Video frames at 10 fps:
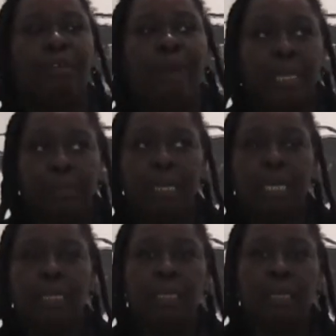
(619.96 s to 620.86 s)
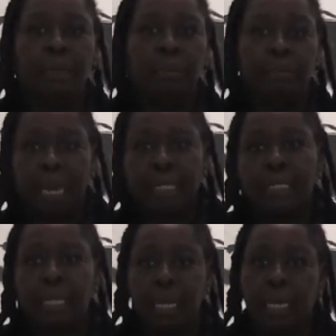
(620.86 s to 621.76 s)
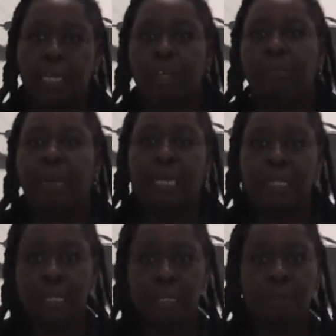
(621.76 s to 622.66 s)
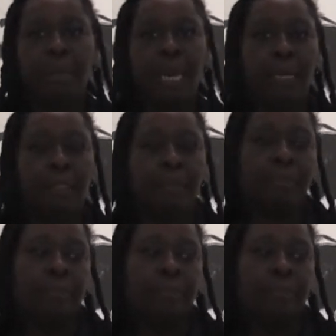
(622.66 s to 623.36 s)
grand, but in man's inhumanity to man.